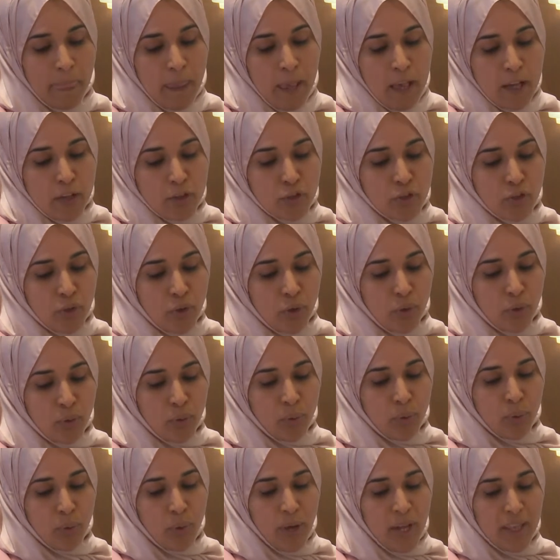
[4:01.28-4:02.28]

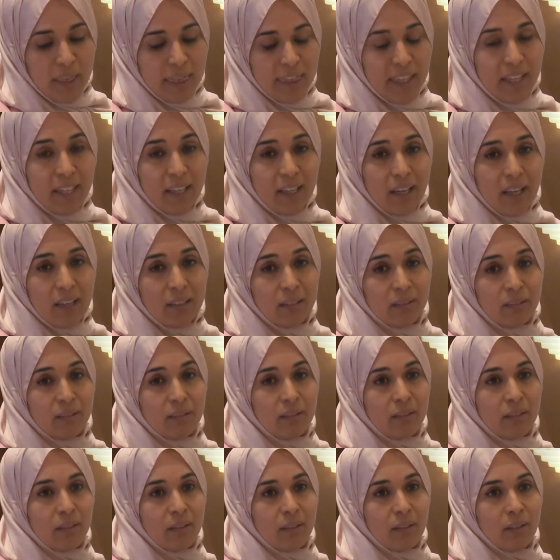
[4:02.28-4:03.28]
So I think,
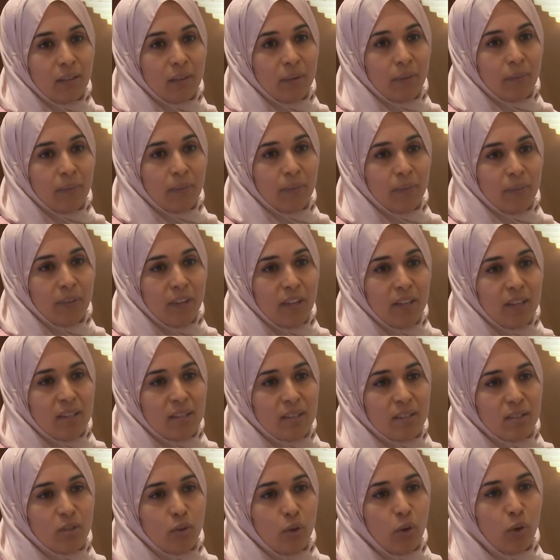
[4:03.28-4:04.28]

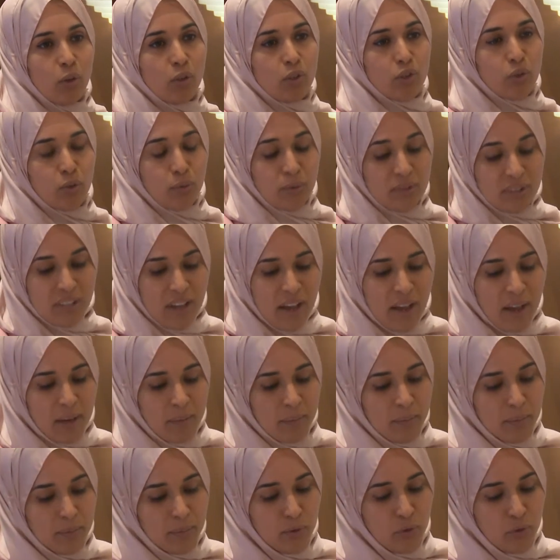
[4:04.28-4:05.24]
is also time